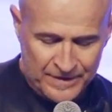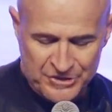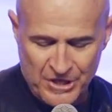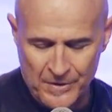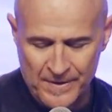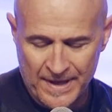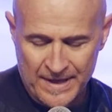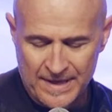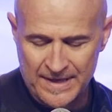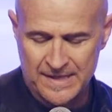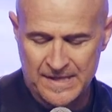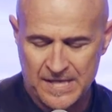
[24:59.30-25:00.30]
So
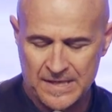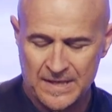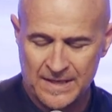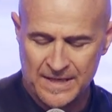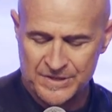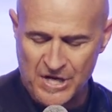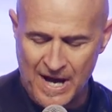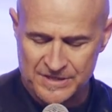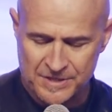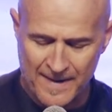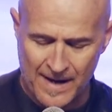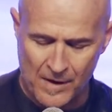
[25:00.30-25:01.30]
he
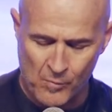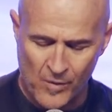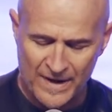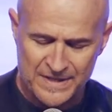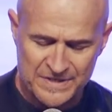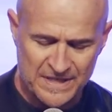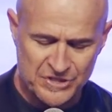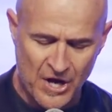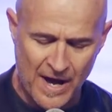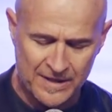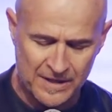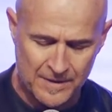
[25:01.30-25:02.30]
talks about, and what is he
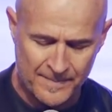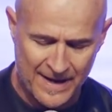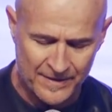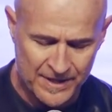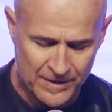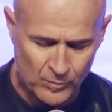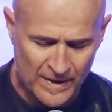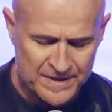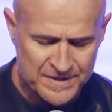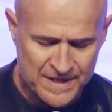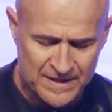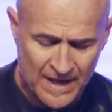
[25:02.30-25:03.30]
talking about here? What
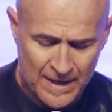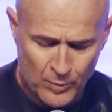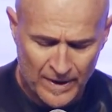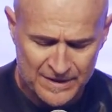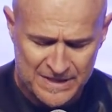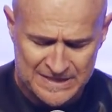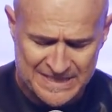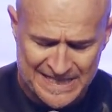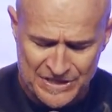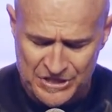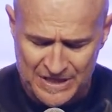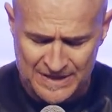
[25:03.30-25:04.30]
is the
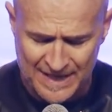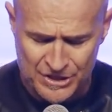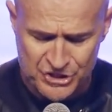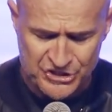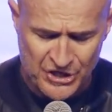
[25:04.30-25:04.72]
teaching that is